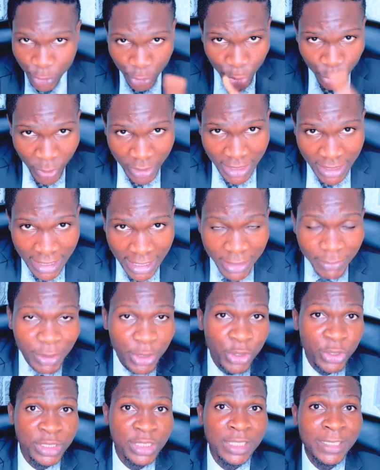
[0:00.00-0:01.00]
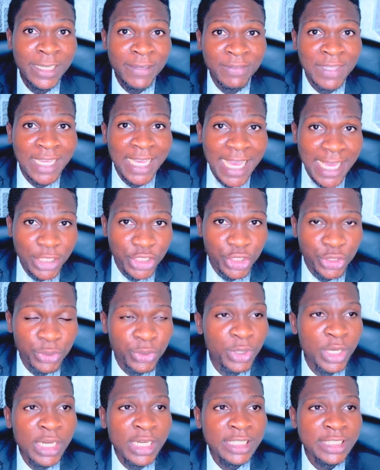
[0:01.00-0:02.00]
to do it again, because if they catch you,
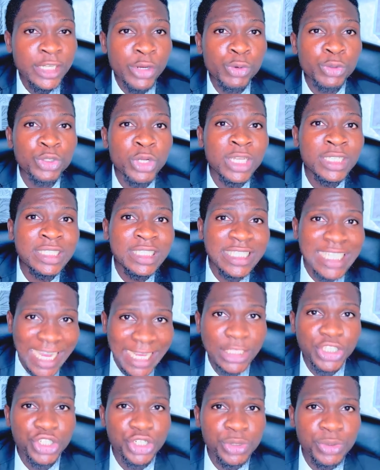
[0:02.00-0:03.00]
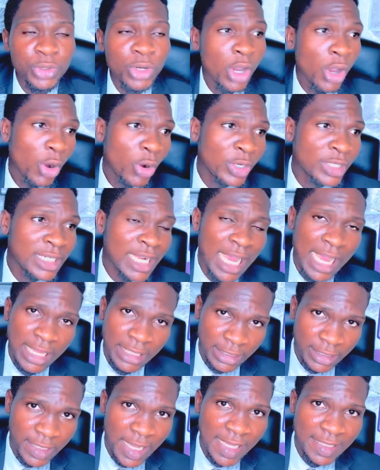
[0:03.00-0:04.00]
they will not charge you under
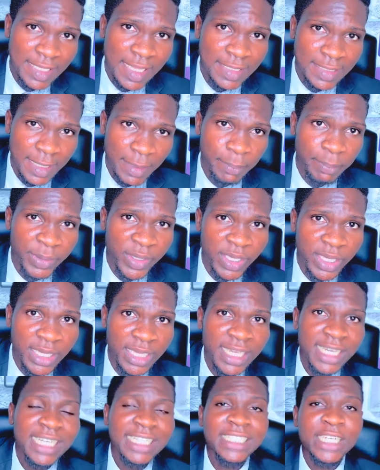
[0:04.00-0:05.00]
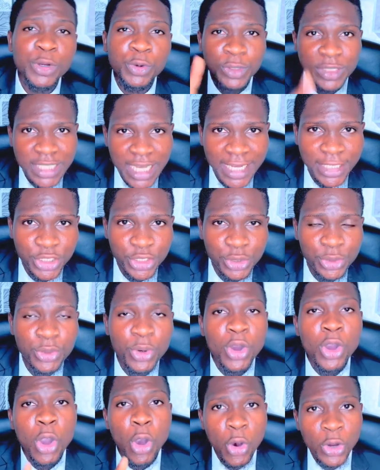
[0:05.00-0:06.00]
the SSMPA, they will charge you
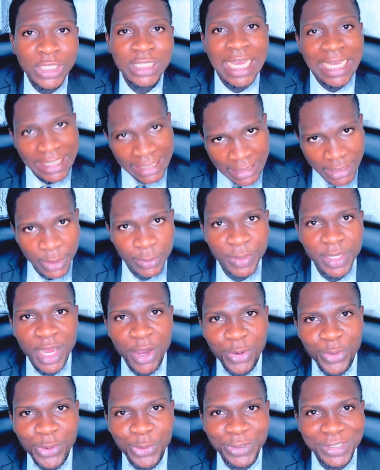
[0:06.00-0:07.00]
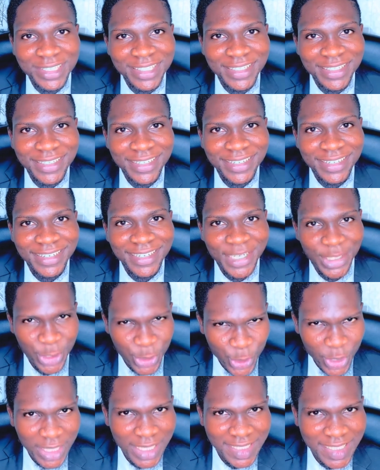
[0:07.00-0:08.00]
under the criminal code. Do
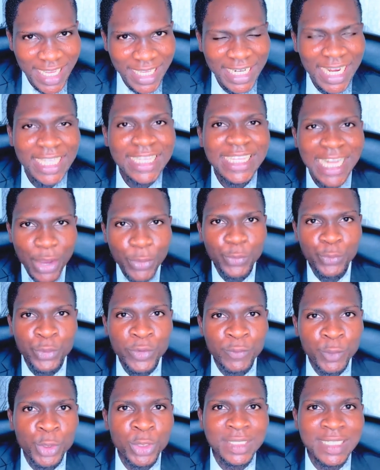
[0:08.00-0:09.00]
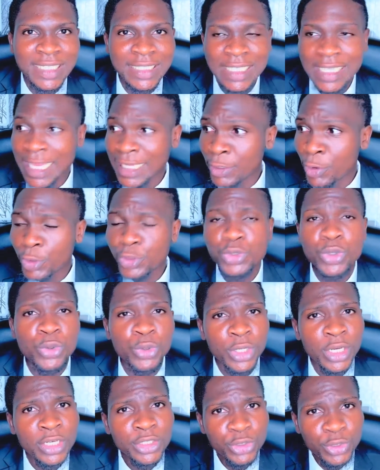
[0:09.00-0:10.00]
you understand that? Now we've looked at it, and also
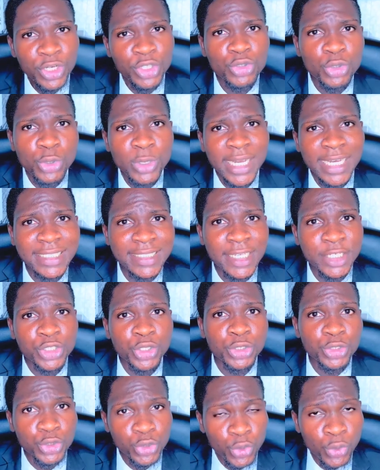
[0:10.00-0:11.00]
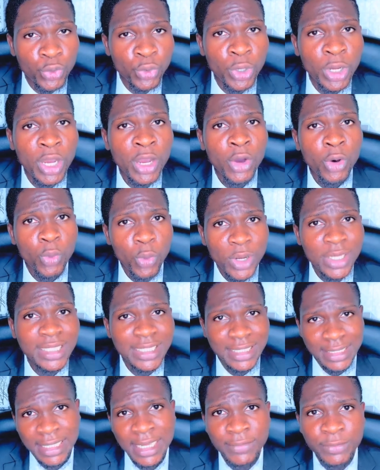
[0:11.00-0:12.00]
you need to look at section
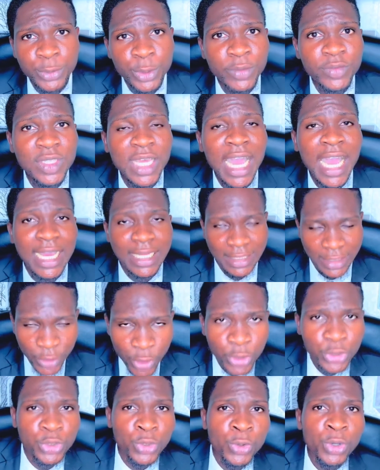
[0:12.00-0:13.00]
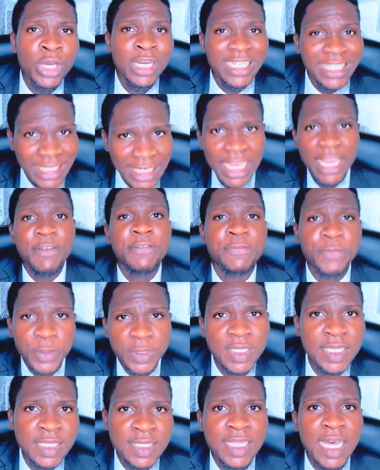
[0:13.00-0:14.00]
217 of the act. It also
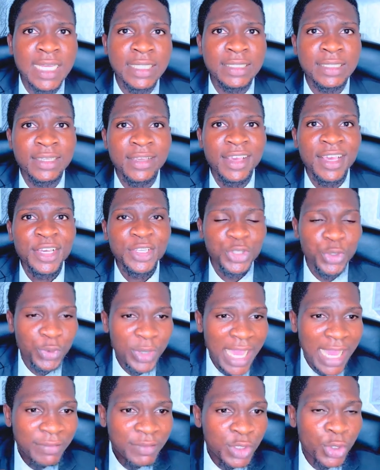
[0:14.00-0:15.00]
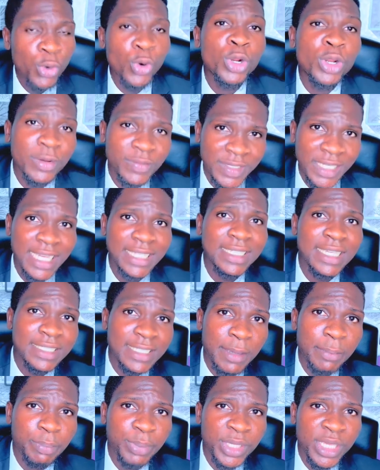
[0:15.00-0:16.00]
reinforces that. So we have the whole of the
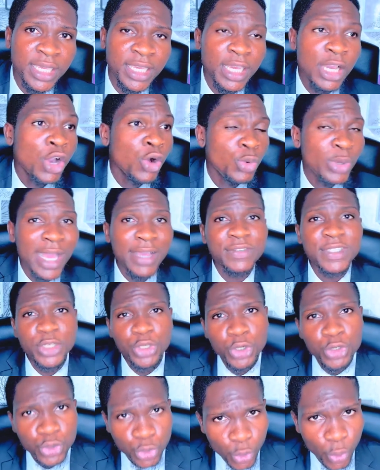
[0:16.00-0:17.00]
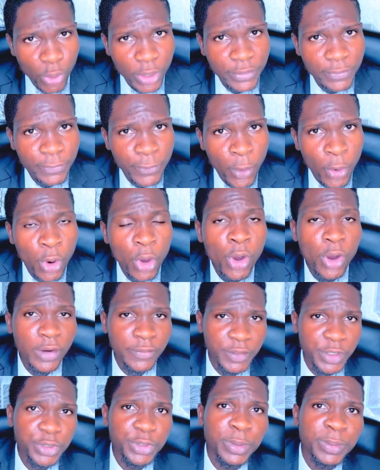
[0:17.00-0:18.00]
SSMPA, we have section 214 of
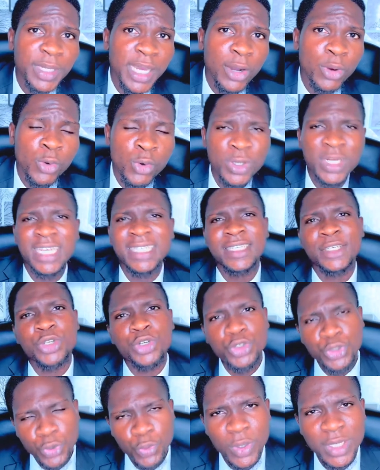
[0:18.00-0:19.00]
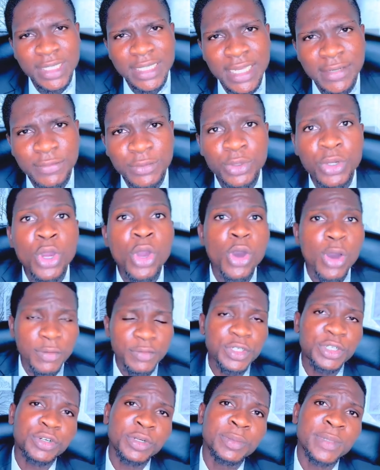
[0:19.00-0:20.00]
the criminal code and section 217 of the
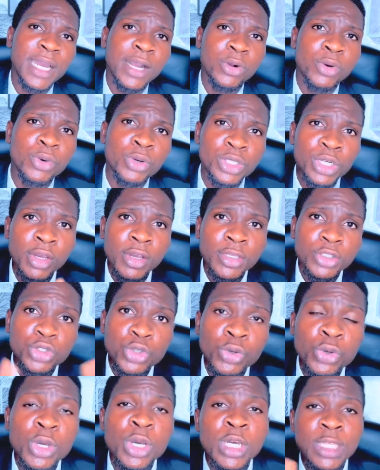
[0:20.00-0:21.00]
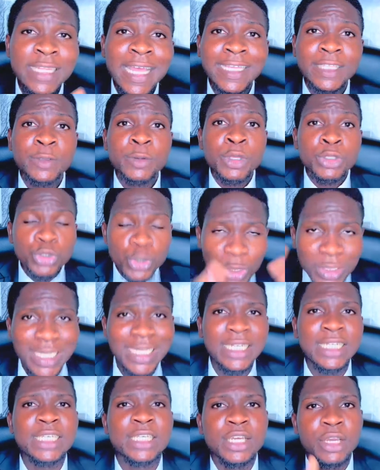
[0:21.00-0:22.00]
criminal code that
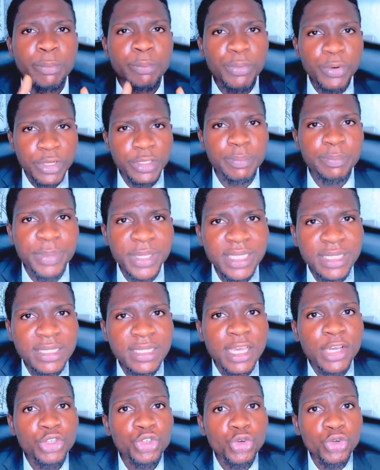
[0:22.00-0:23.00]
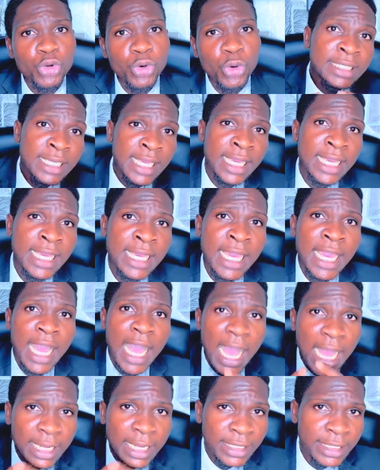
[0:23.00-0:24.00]
totally prohibits, gay
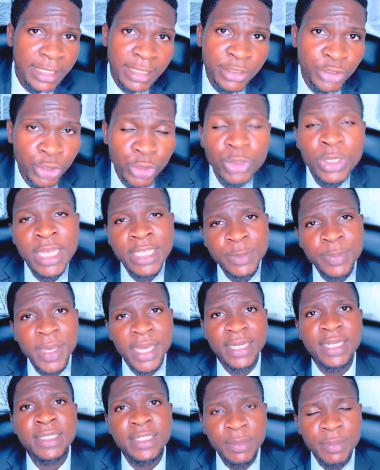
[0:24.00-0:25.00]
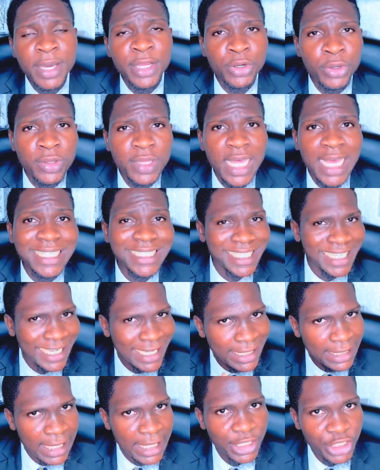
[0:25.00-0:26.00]
and lesbianism and all that
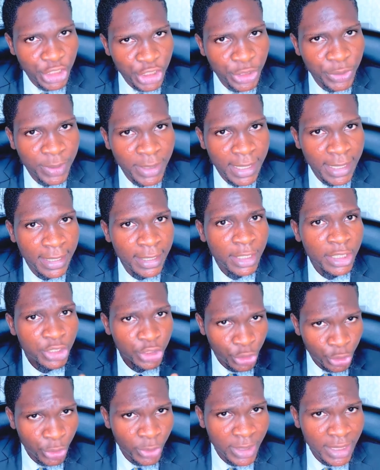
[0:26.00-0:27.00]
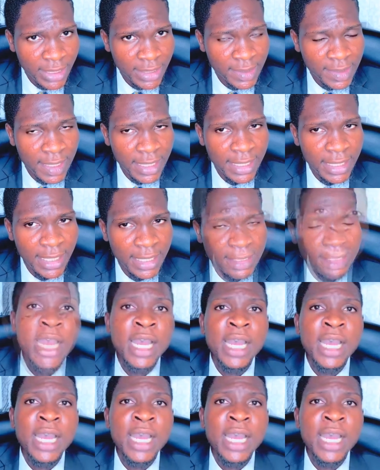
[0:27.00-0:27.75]
in Nigeria. Do you understand that?